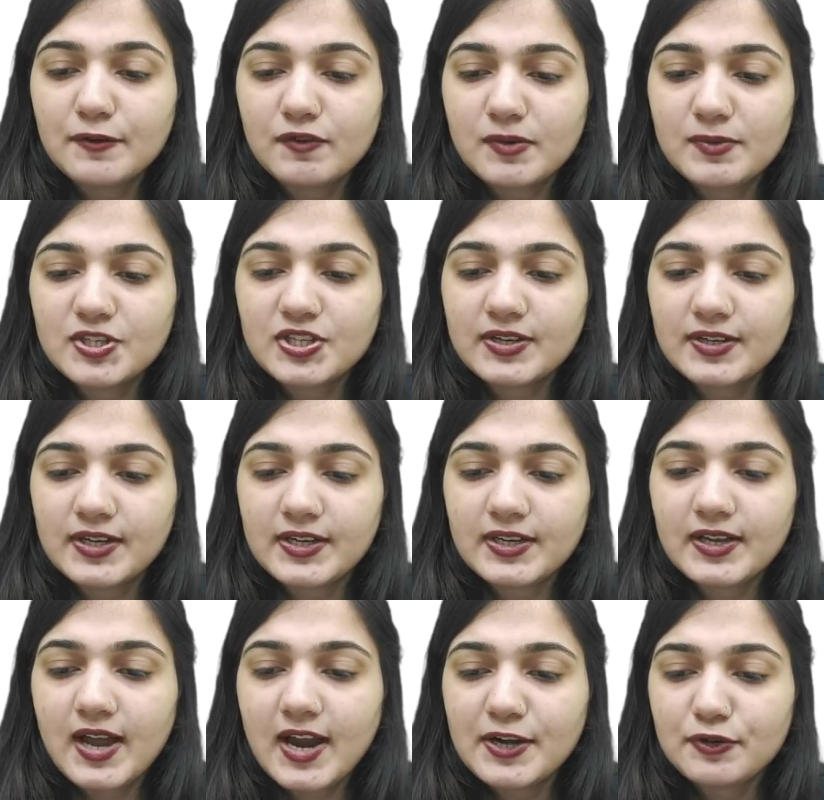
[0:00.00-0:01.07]
it will be
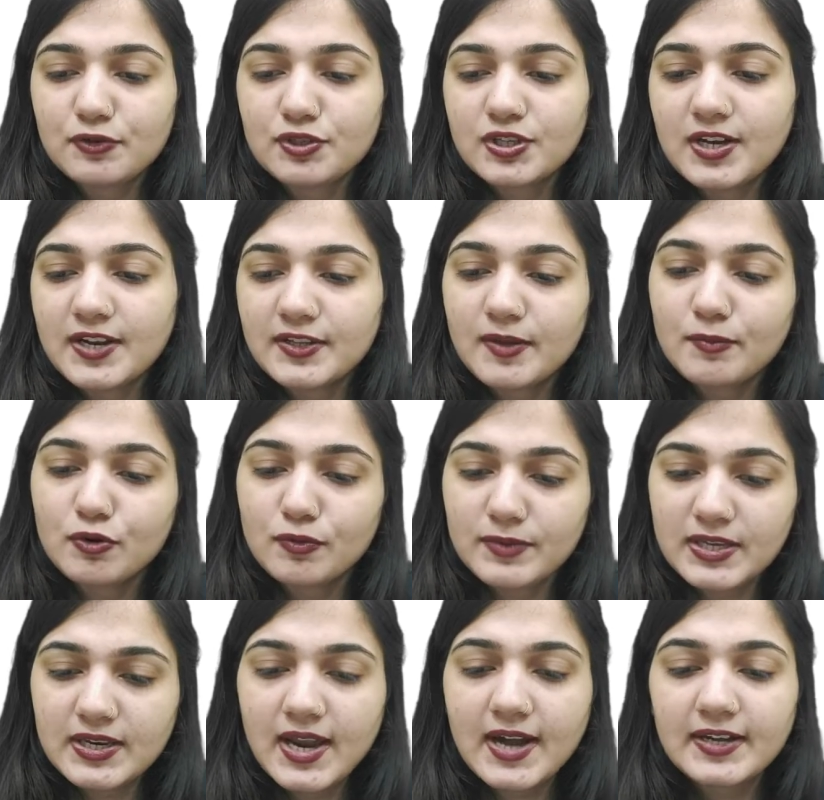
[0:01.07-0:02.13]
generating hydrogen and the
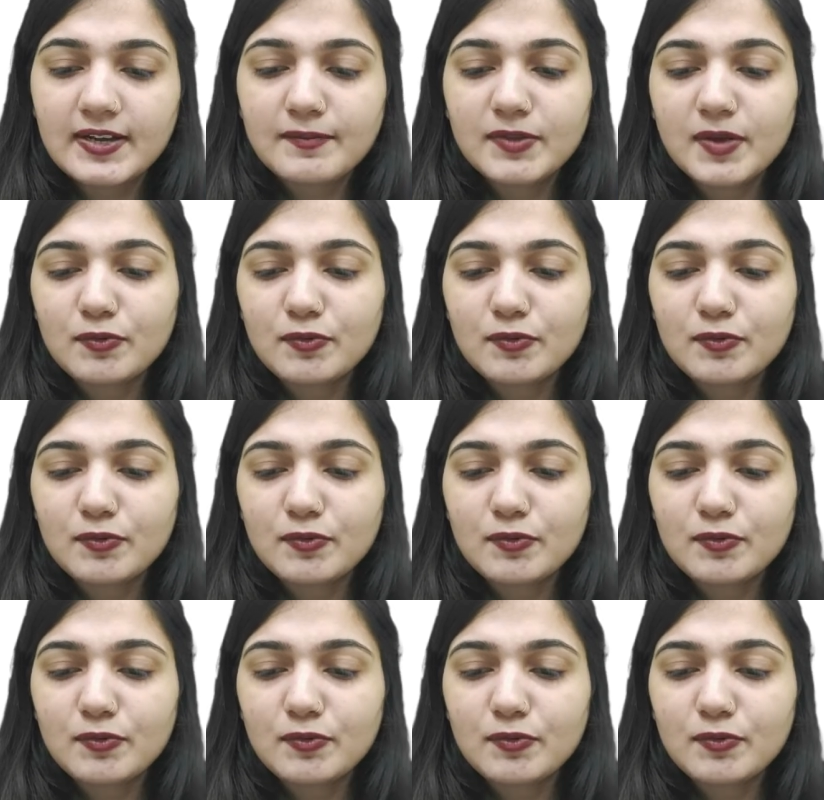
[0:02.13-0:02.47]
bromine atom.